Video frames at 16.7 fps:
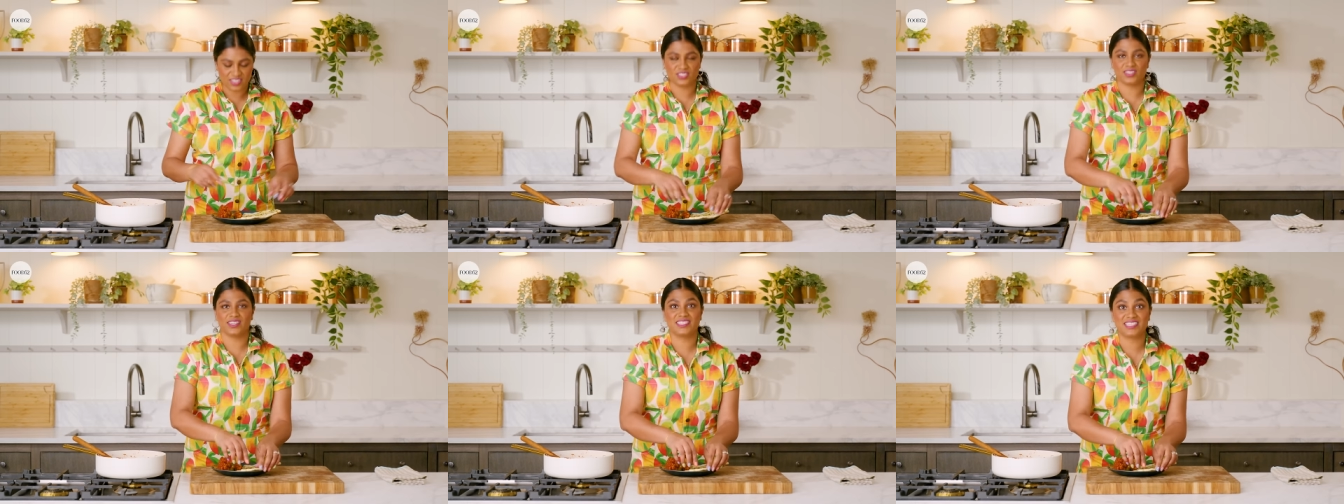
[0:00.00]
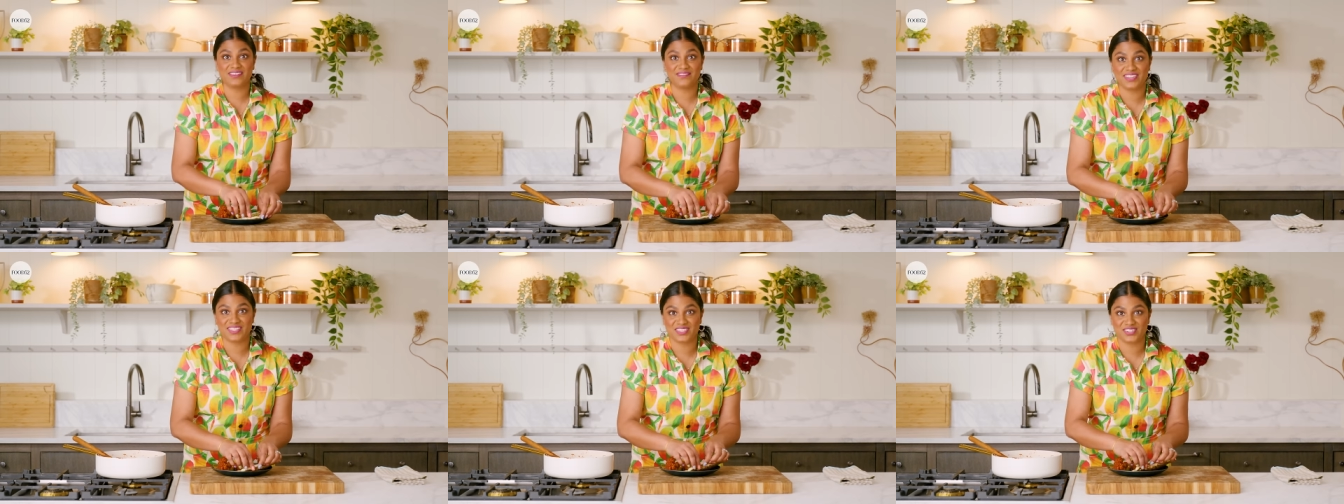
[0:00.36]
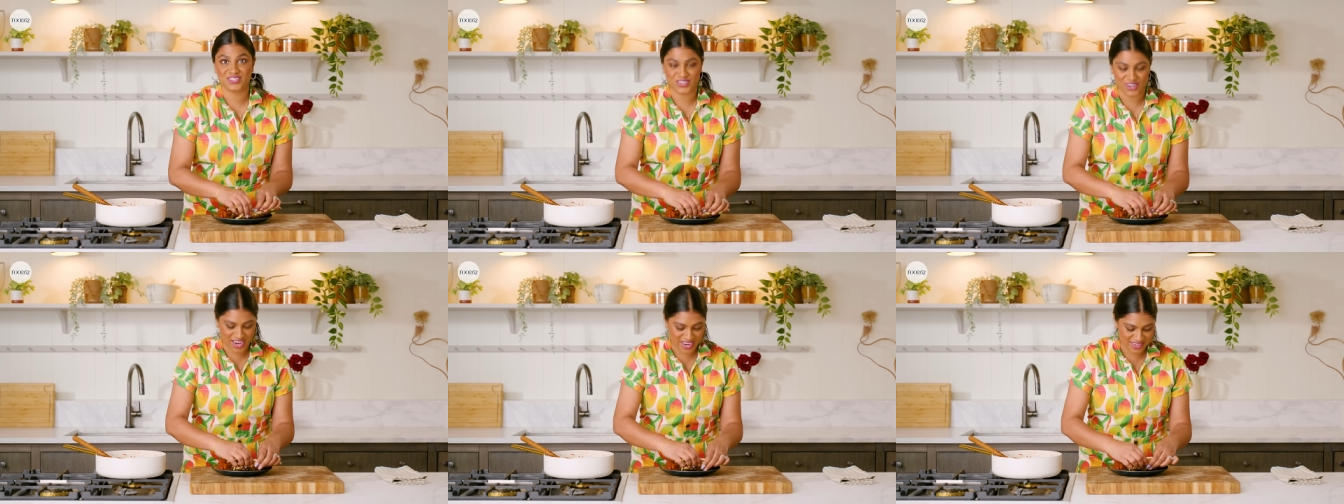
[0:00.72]
So let's give this a
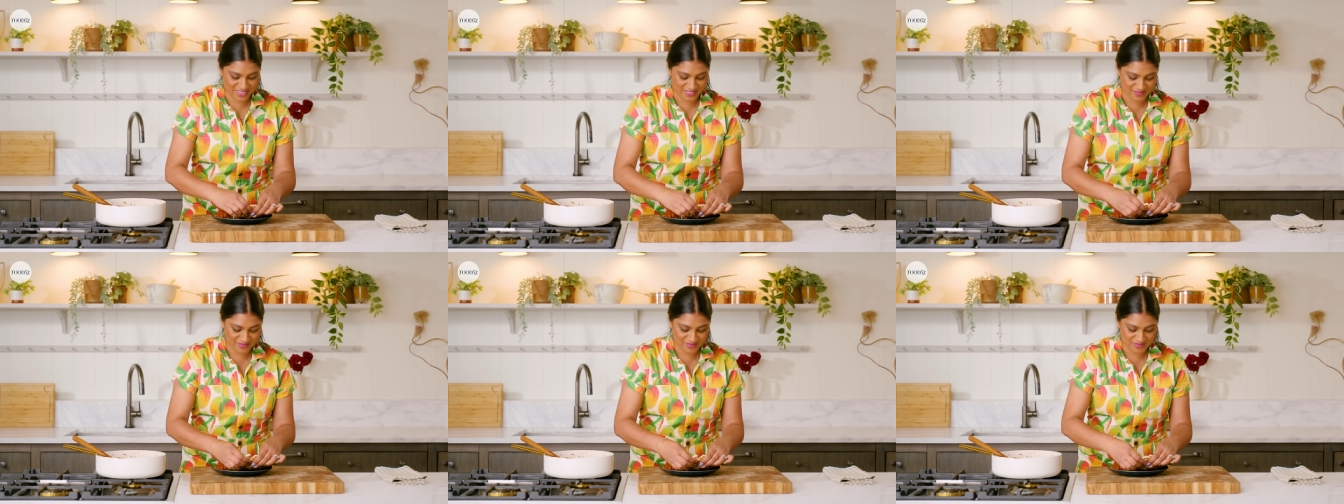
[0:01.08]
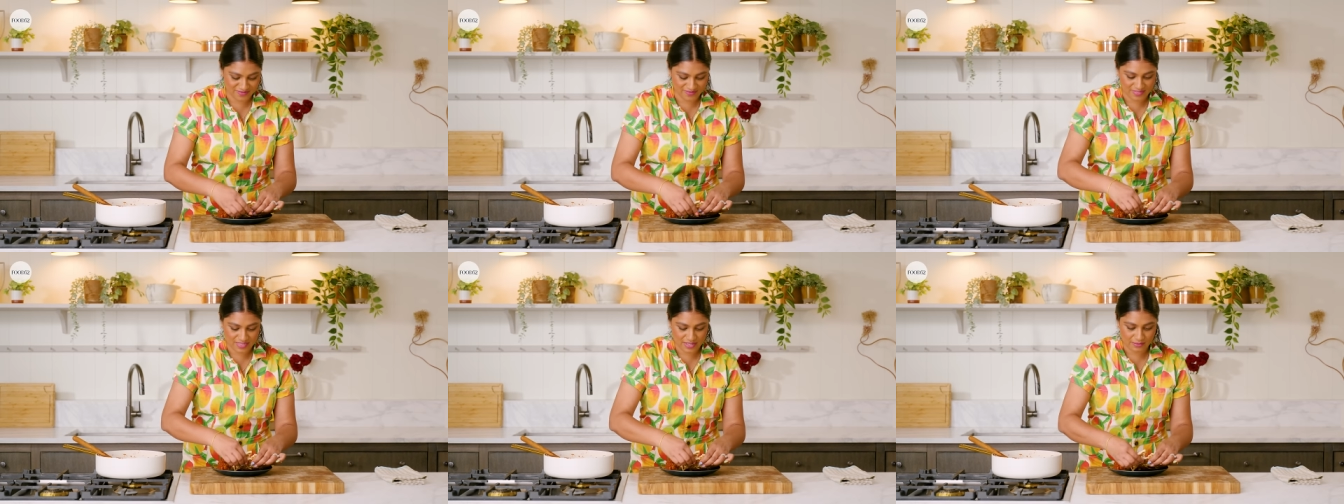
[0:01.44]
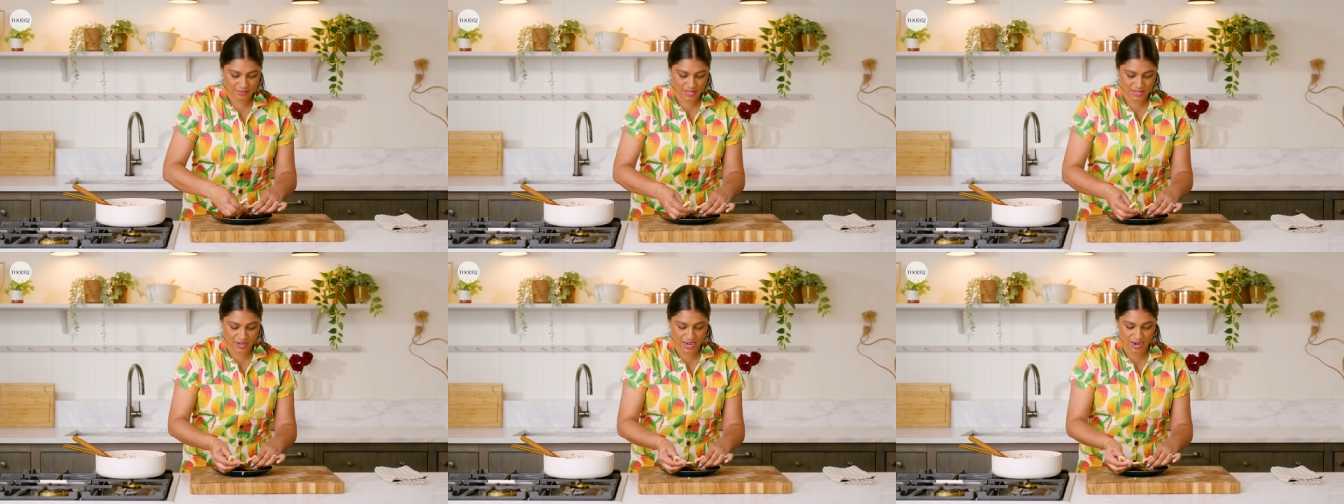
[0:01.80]
try.
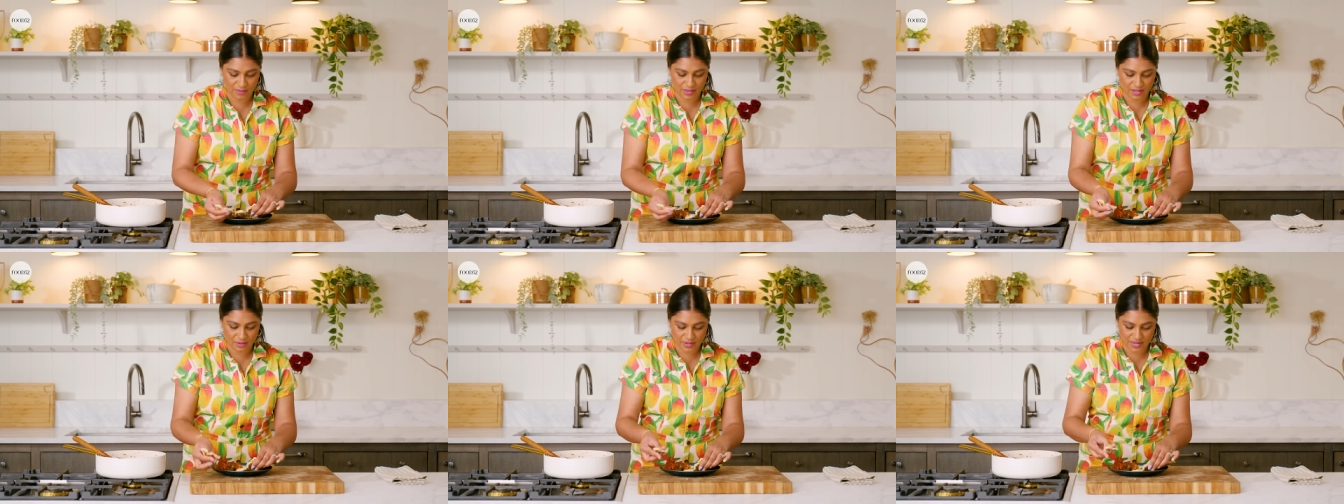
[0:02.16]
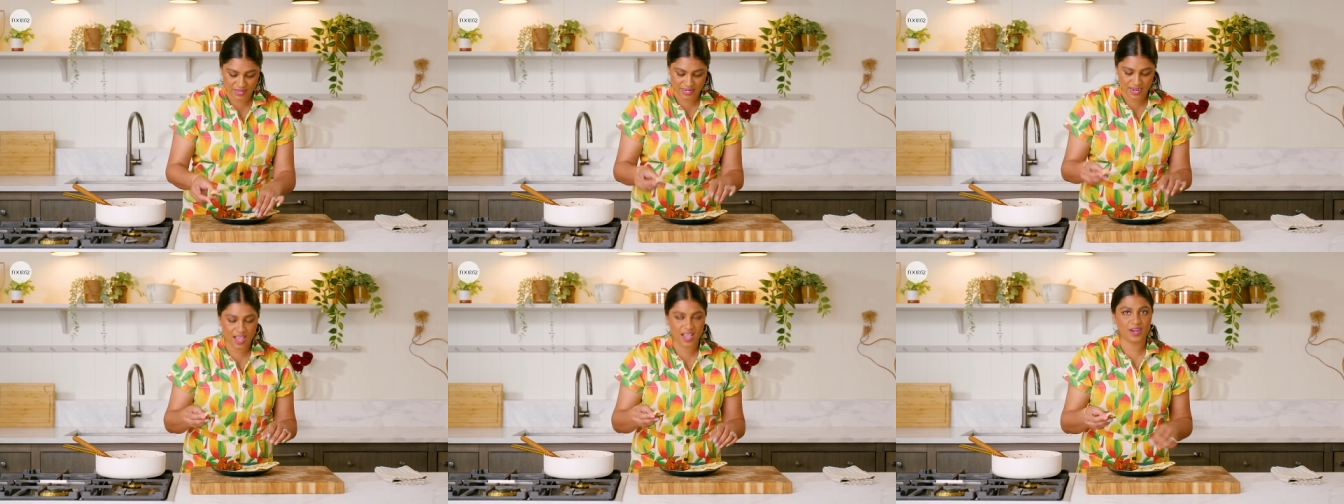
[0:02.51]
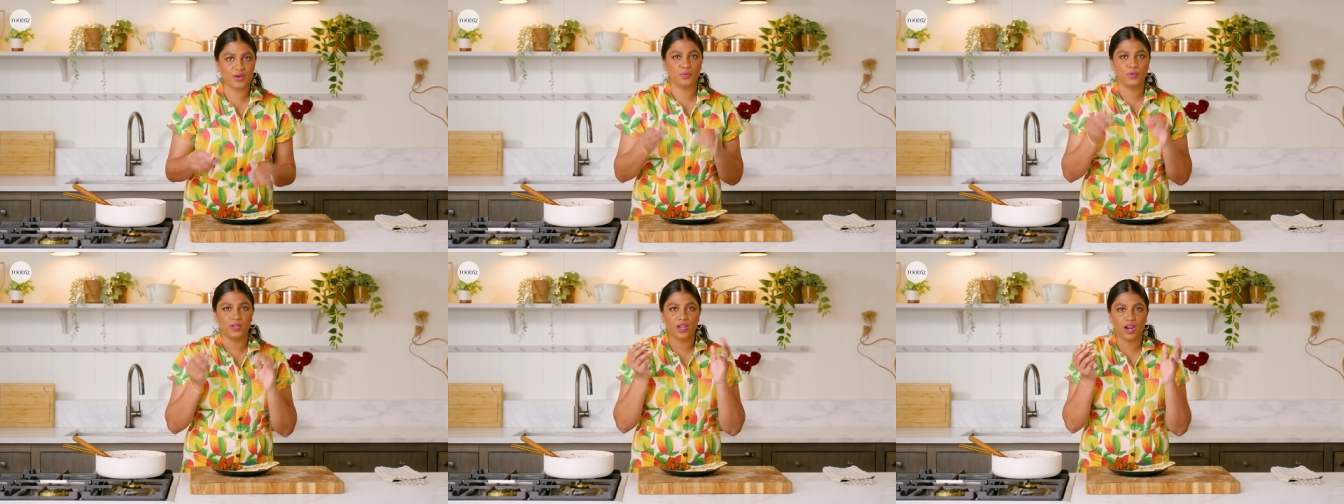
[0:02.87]
And grab a little bit of
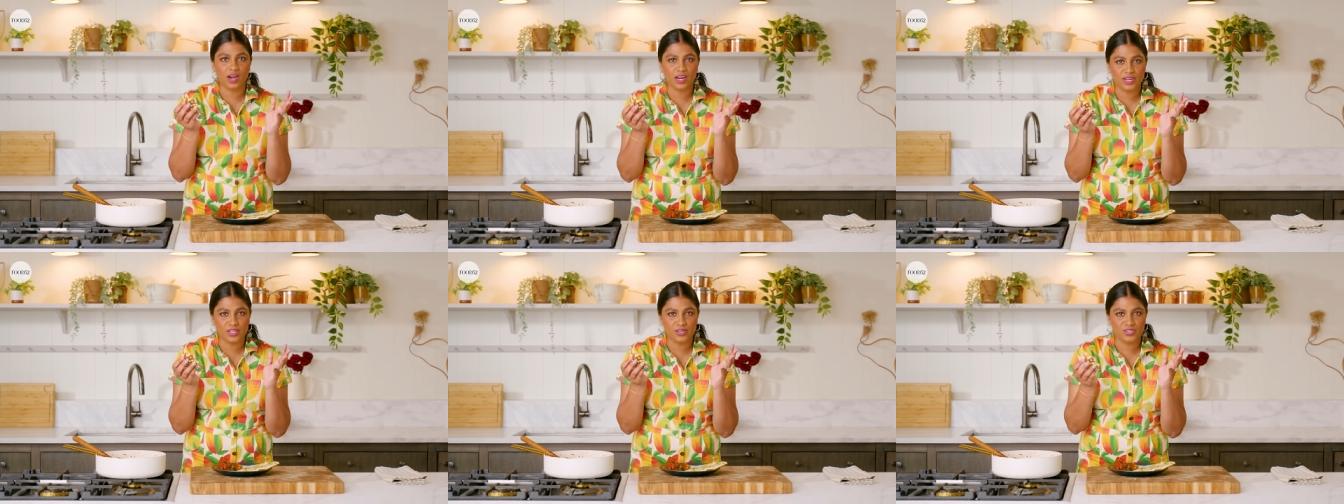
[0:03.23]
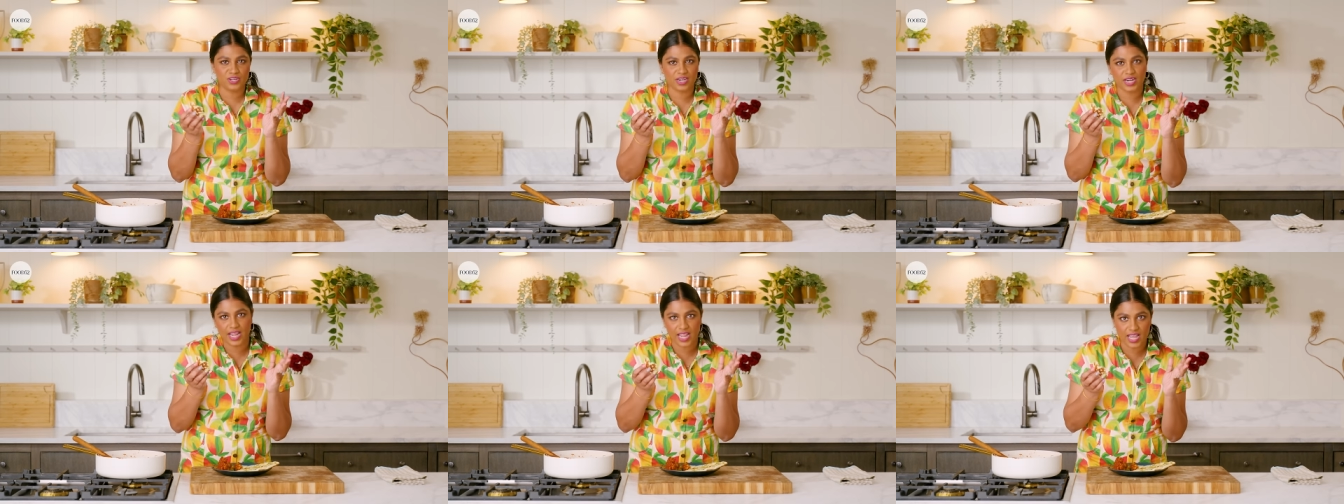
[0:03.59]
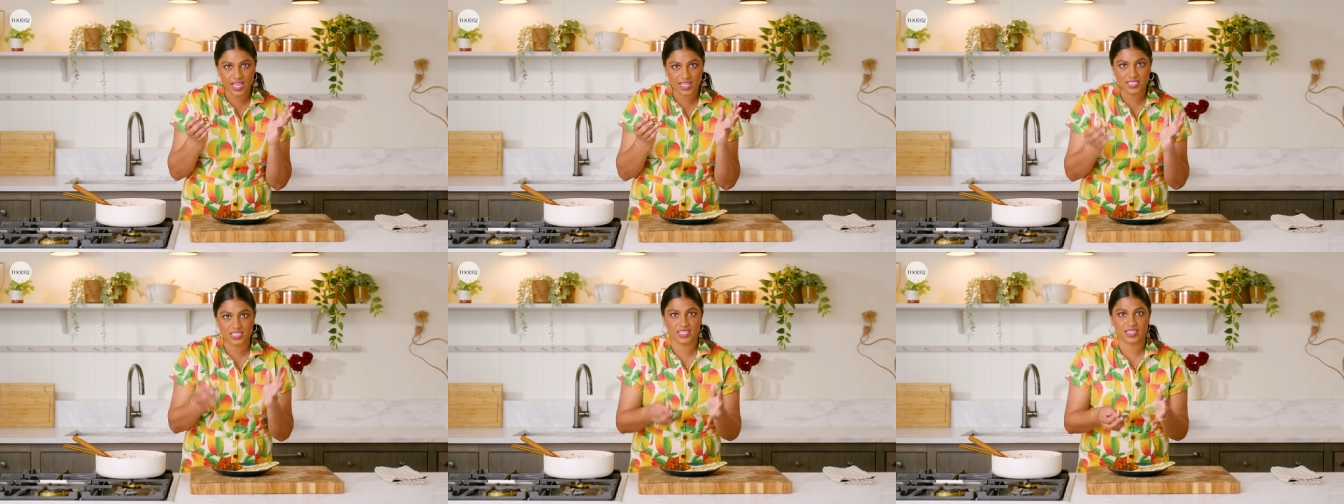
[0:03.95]
naan. We are gonna use our
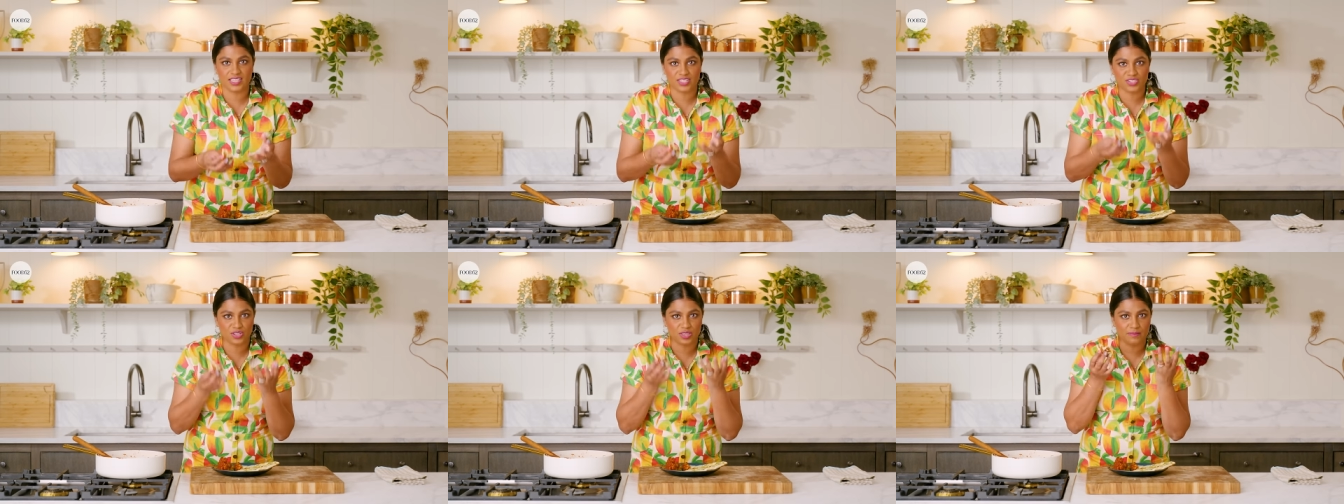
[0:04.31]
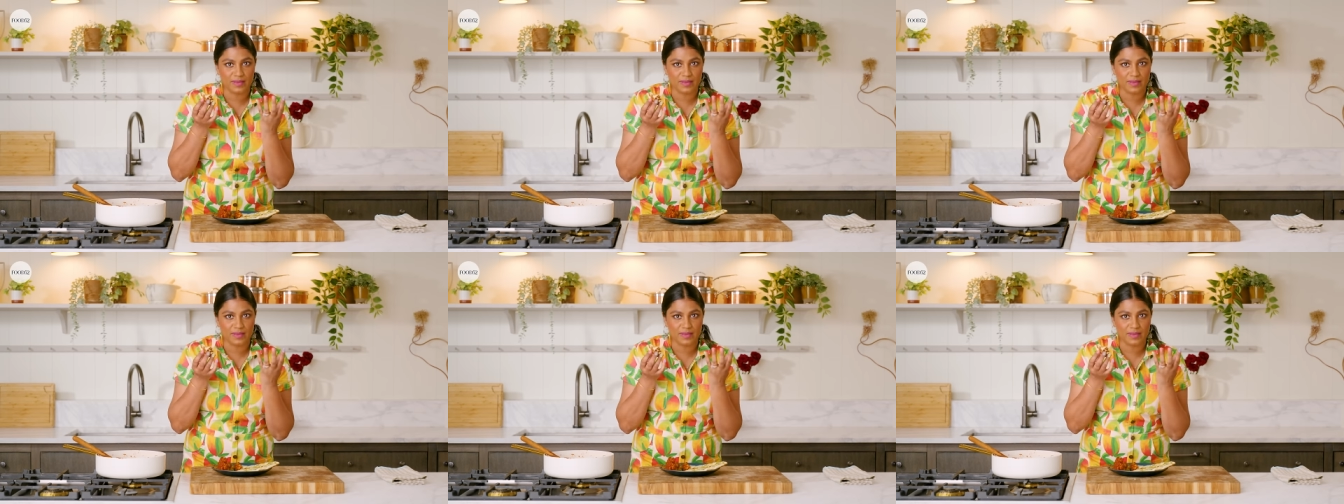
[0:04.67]
hands. These are the